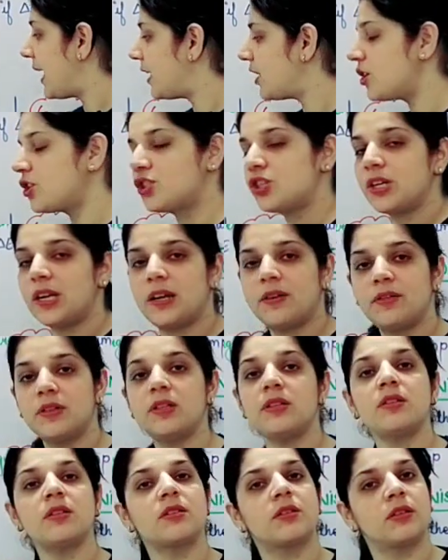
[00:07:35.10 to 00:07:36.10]
Energy
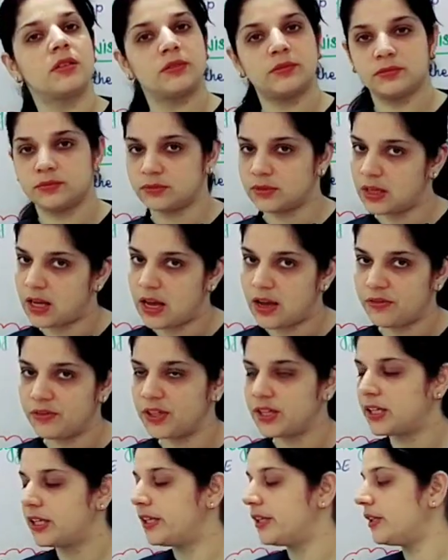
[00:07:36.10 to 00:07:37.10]
levels, are
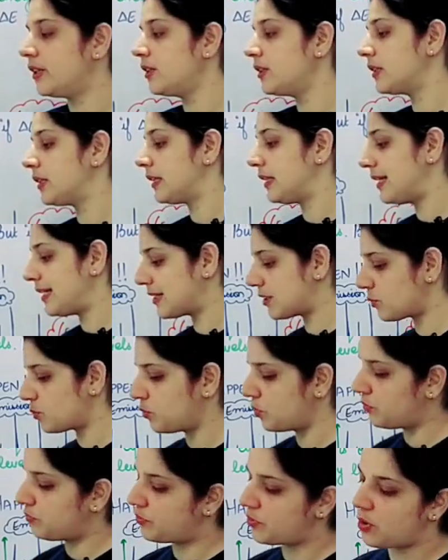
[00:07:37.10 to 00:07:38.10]
we clear?
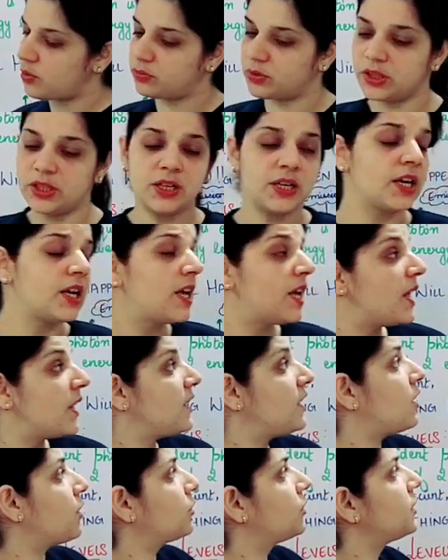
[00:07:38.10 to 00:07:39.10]
Let's move forward.
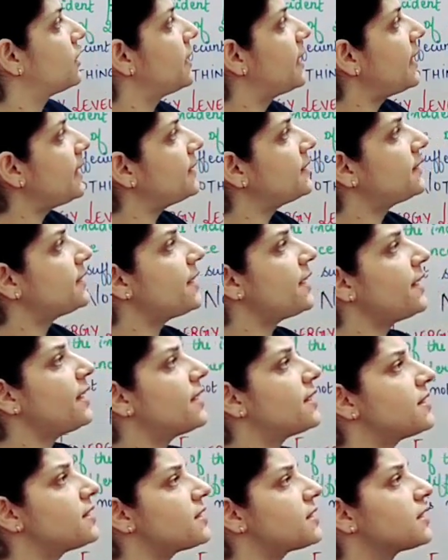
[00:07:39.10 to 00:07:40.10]
Now the next
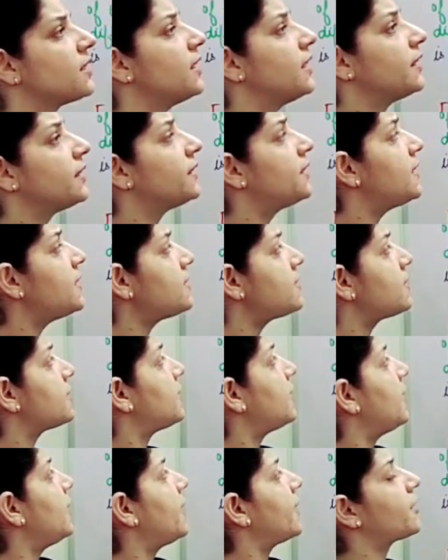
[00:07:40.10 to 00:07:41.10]
thing is
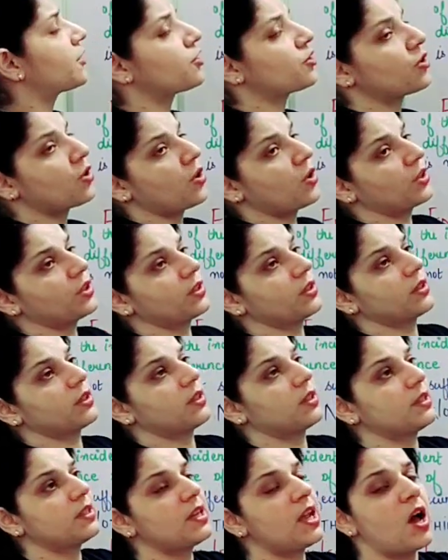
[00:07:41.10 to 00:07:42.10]
this
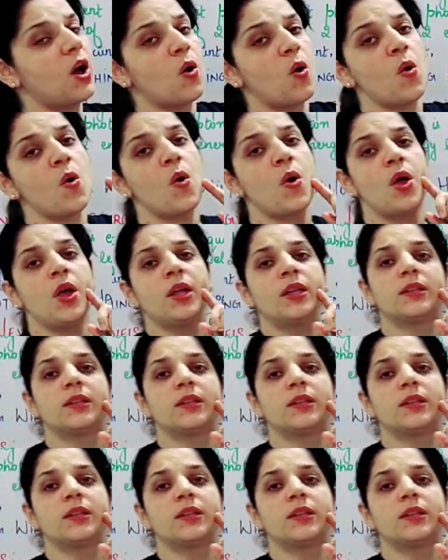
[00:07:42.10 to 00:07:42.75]
electron. Now